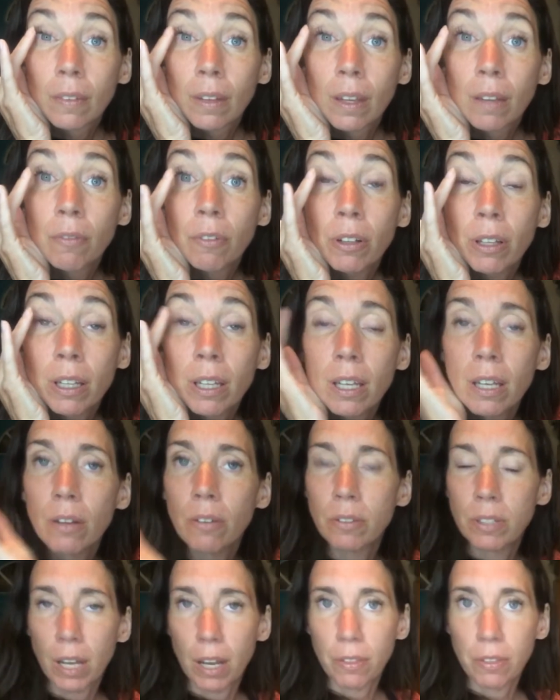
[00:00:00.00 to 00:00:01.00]
And really, ego
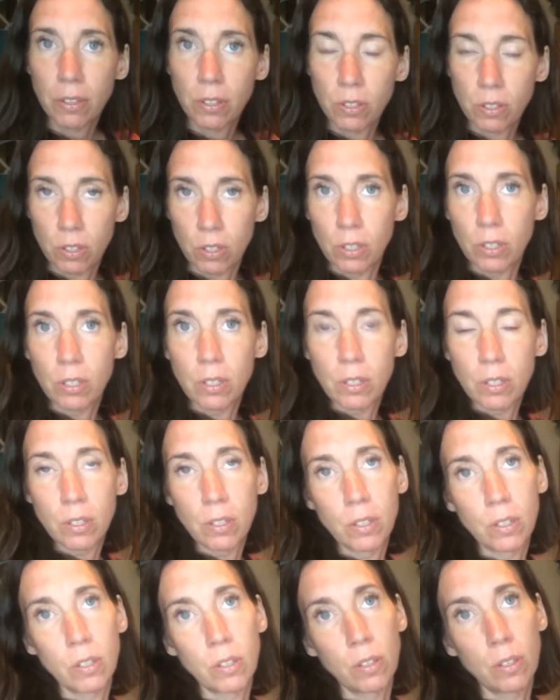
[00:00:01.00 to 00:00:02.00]
death is just
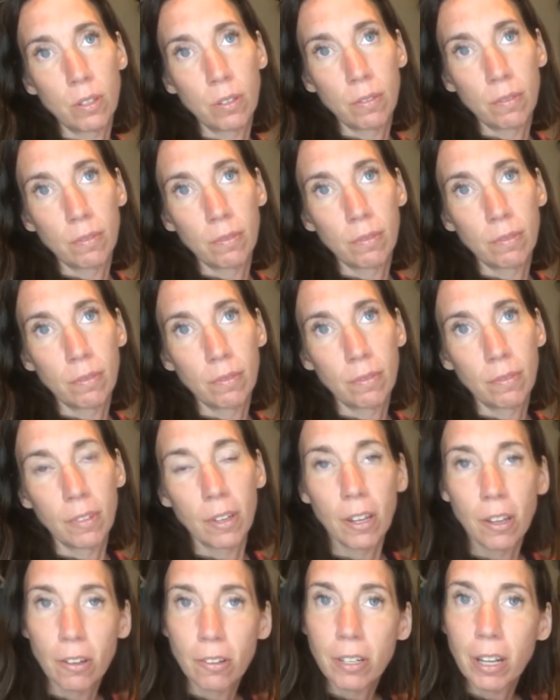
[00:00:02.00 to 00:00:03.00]

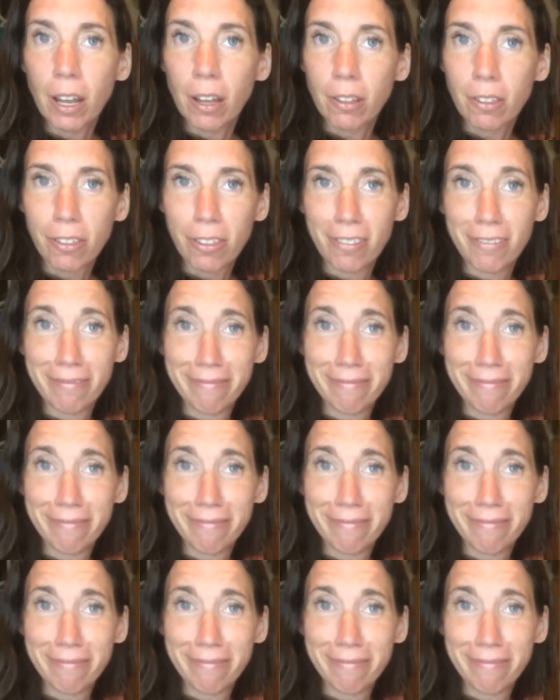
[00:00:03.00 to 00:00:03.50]
ego death.